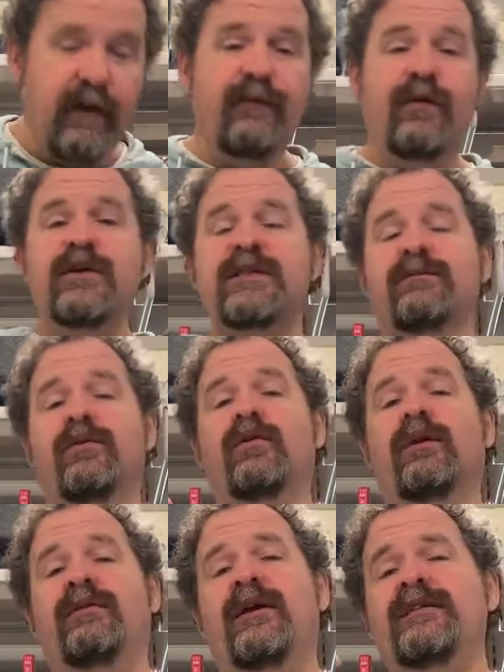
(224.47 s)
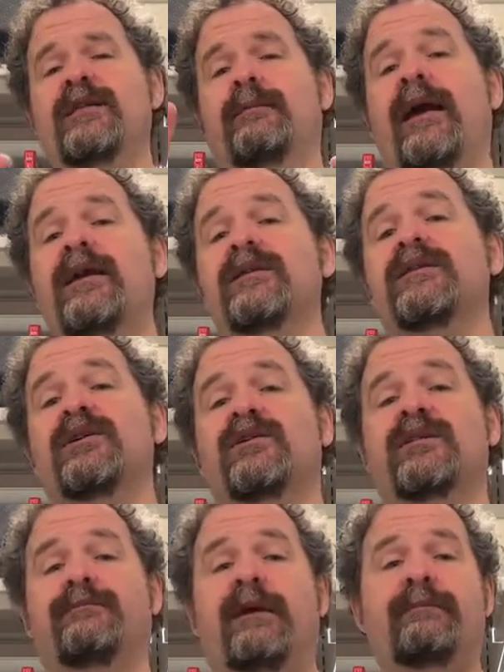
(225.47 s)
First of all, and these are the main
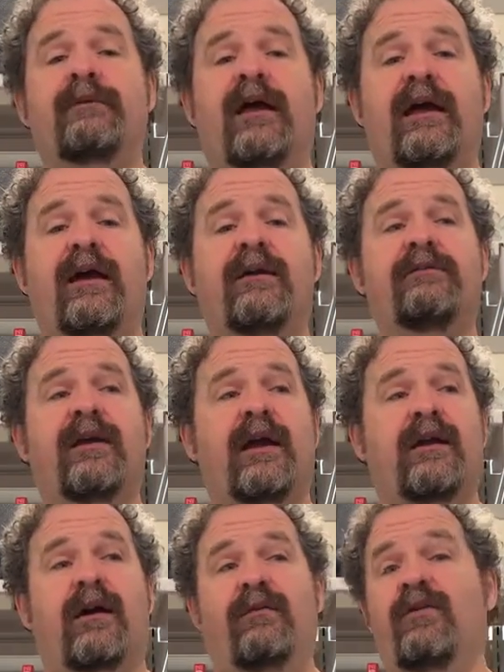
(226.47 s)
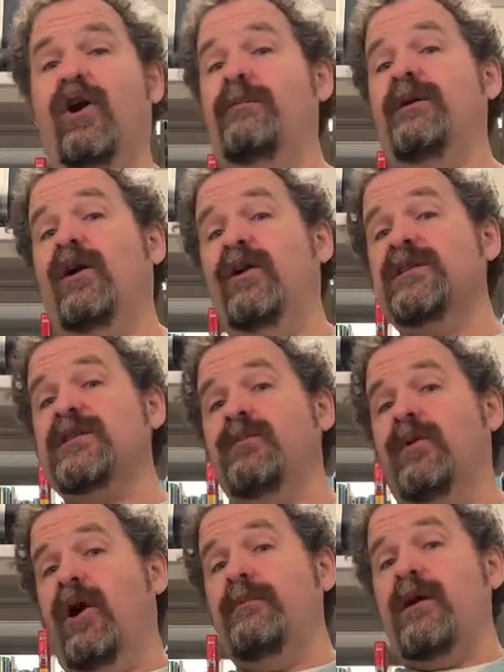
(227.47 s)
concerns that people have, and I've got to be honest,
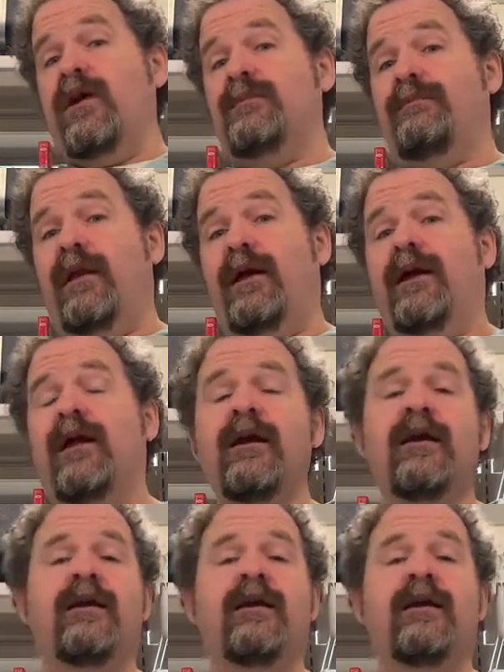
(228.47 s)
when I'm going to play,